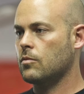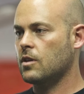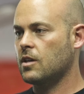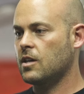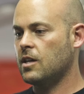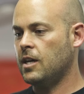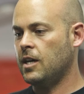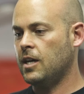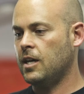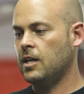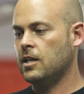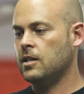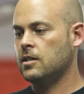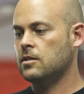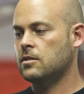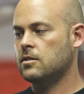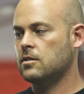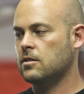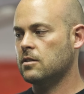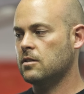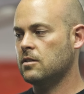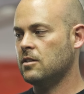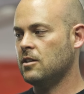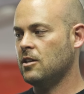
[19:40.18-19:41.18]
And,
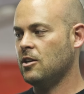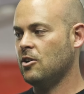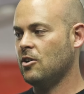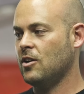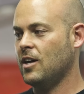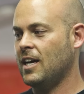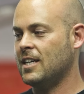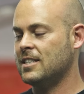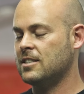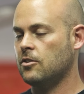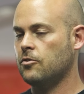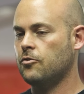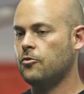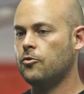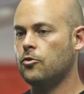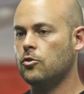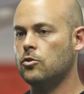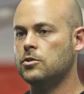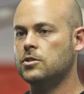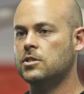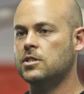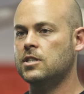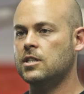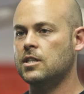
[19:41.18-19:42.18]
as a
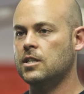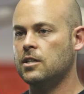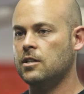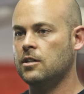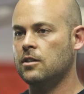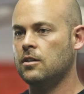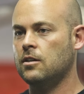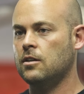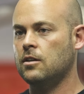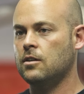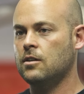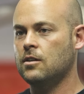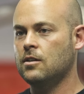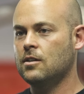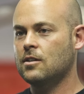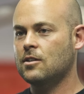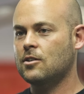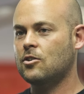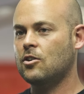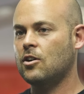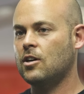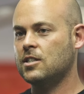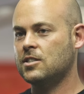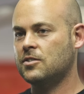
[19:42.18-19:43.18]
first-year
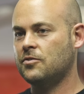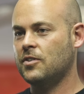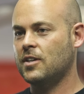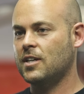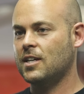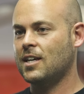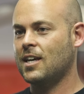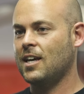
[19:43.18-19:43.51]
CrossFit